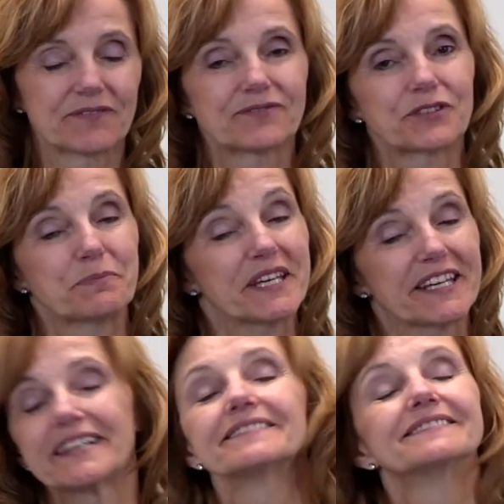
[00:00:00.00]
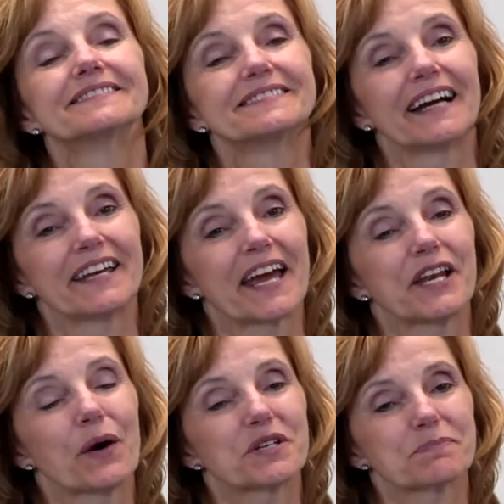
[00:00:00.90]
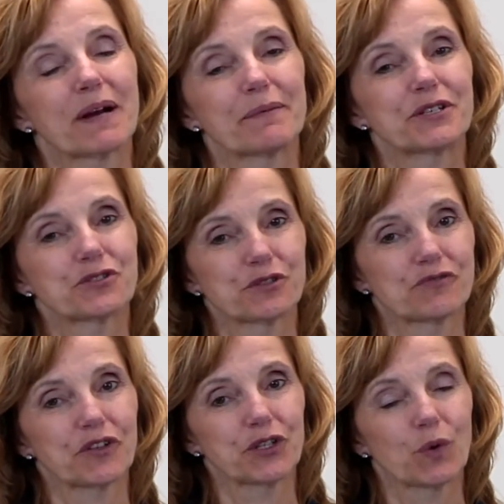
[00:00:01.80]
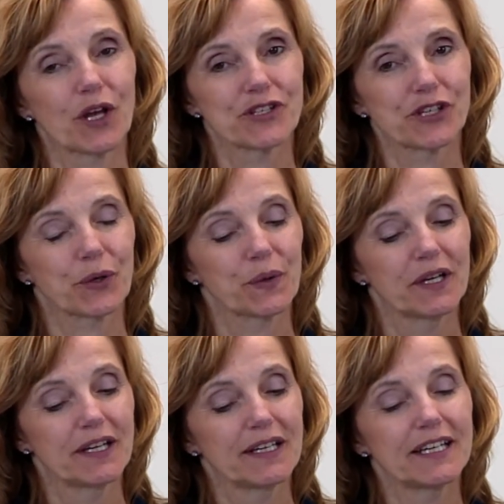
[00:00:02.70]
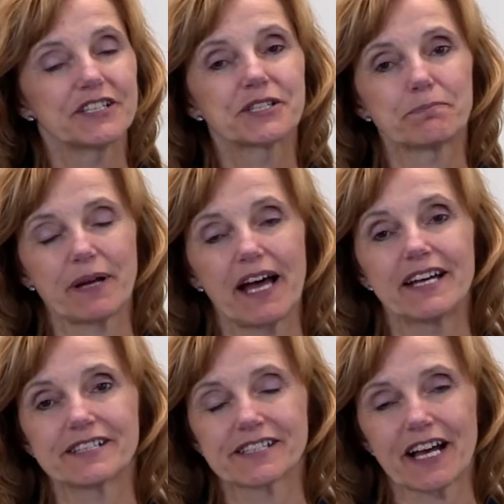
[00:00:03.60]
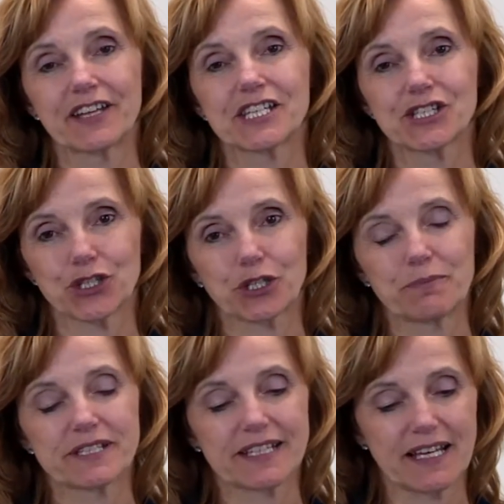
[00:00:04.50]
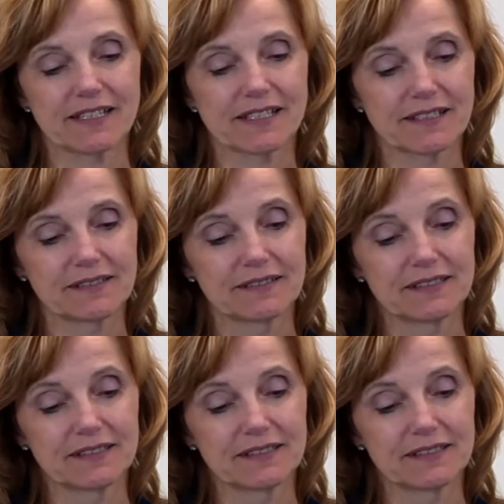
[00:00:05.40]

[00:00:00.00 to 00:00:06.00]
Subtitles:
For me, and I know it's probably true for you also, it depends on the circumstance.